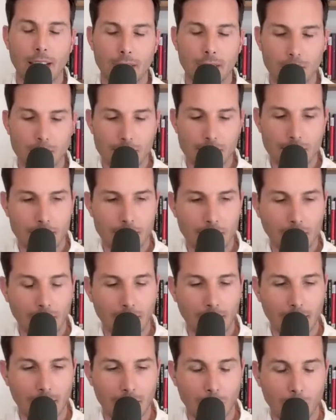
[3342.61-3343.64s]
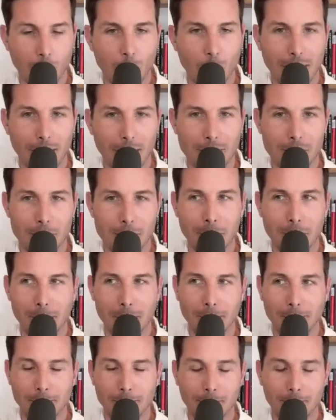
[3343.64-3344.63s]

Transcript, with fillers: yeah there's this uh, quote actually by